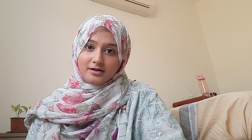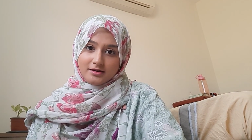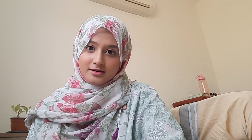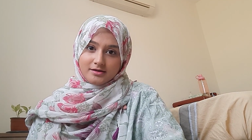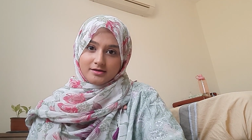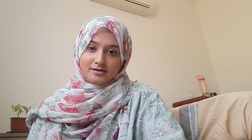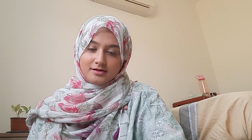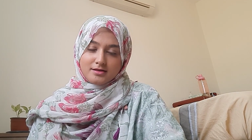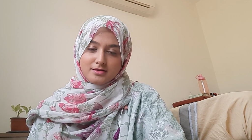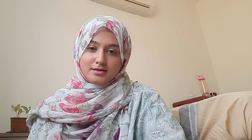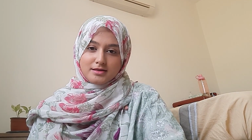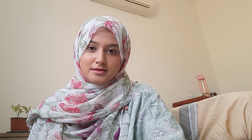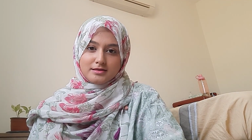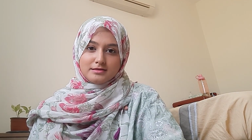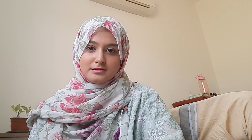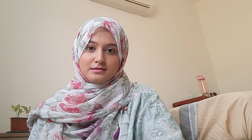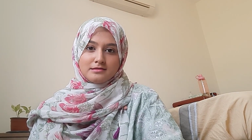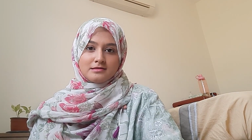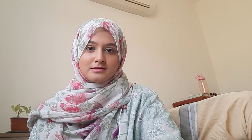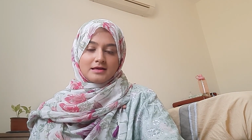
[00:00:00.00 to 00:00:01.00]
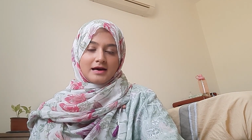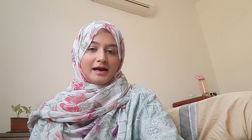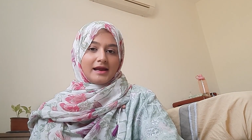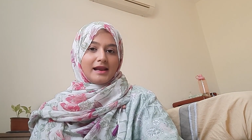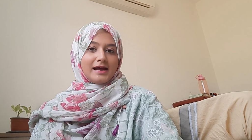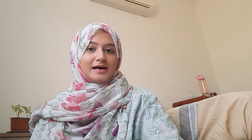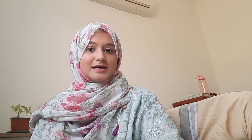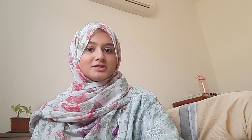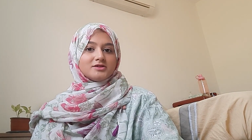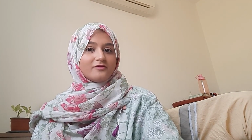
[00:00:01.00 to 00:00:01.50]
turn since I
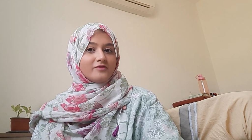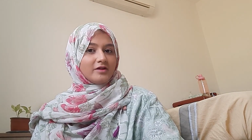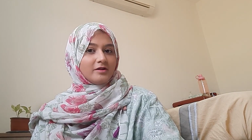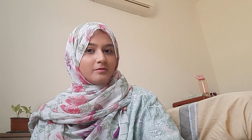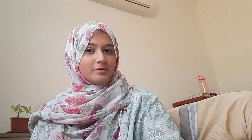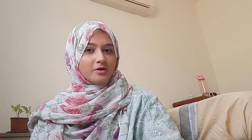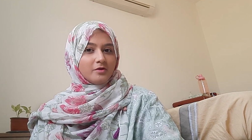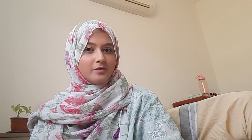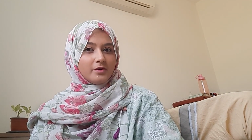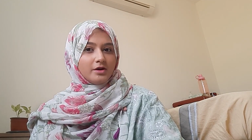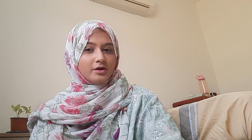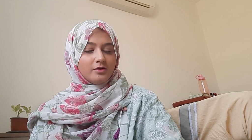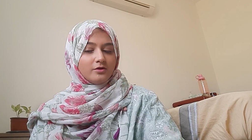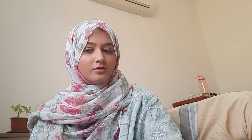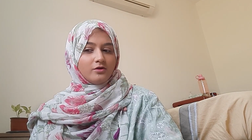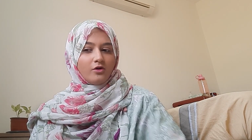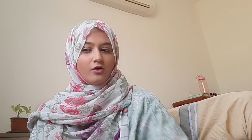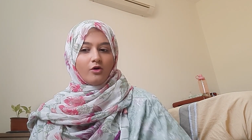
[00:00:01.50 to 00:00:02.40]
last filmed a video,